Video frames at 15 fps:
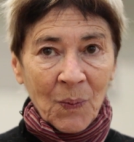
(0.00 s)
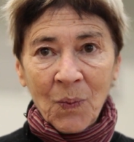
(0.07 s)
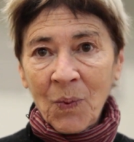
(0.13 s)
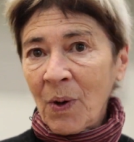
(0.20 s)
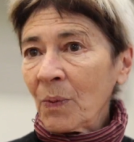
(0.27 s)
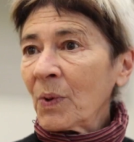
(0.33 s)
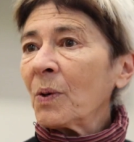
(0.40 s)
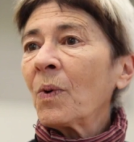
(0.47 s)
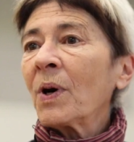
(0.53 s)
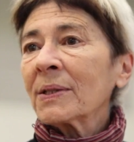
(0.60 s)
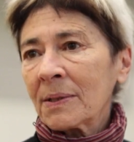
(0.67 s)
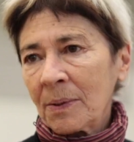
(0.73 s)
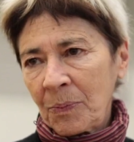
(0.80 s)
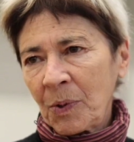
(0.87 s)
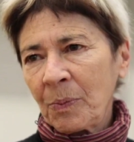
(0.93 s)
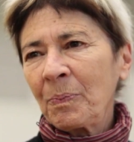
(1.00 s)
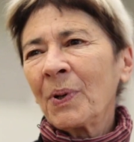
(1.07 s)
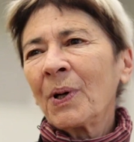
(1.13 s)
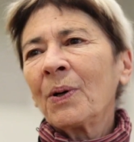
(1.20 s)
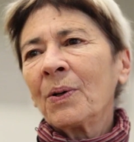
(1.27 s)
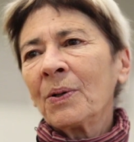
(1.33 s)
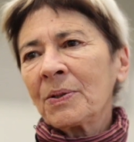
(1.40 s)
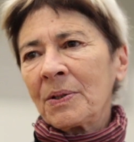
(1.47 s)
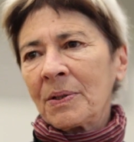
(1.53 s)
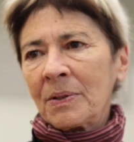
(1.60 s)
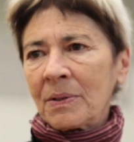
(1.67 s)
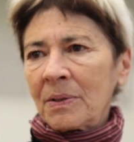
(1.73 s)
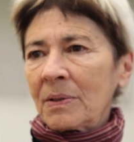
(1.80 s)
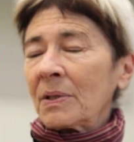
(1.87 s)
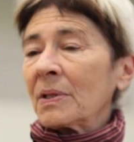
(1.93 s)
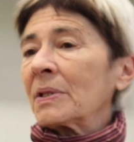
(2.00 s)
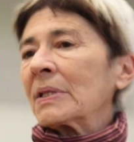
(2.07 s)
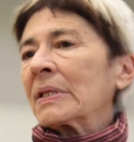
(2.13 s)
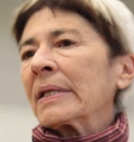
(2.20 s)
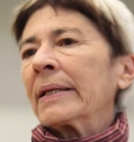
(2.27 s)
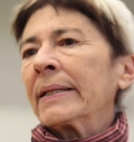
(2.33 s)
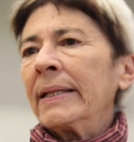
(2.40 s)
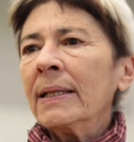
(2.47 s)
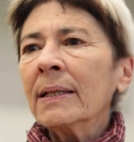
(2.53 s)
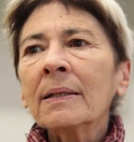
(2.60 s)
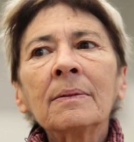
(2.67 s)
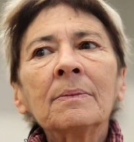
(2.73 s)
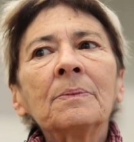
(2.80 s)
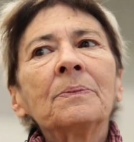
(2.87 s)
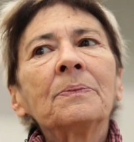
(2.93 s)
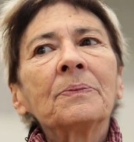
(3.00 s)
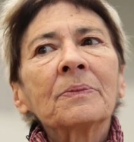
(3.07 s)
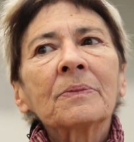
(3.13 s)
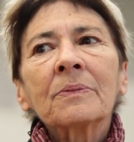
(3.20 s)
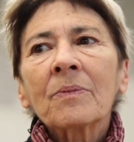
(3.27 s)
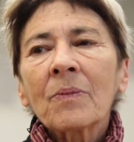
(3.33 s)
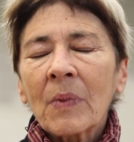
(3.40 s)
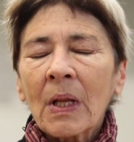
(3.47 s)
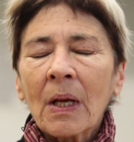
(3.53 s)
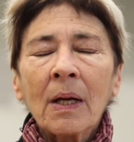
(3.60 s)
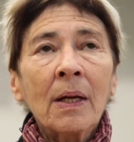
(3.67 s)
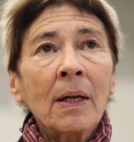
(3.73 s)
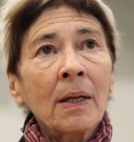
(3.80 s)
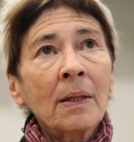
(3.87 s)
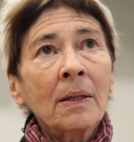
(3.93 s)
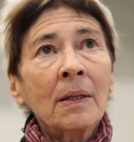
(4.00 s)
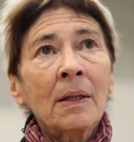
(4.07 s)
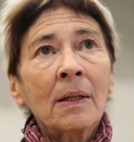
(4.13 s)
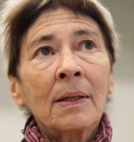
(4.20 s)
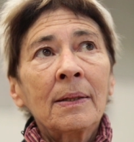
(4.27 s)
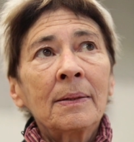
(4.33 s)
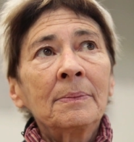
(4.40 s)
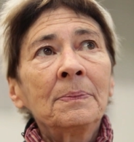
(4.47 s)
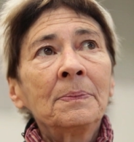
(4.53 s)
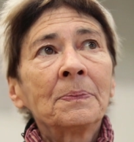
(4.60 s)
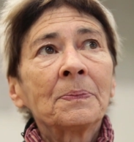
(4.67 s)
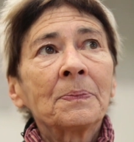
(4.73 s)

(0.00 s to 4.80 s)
what we want to propose to study. And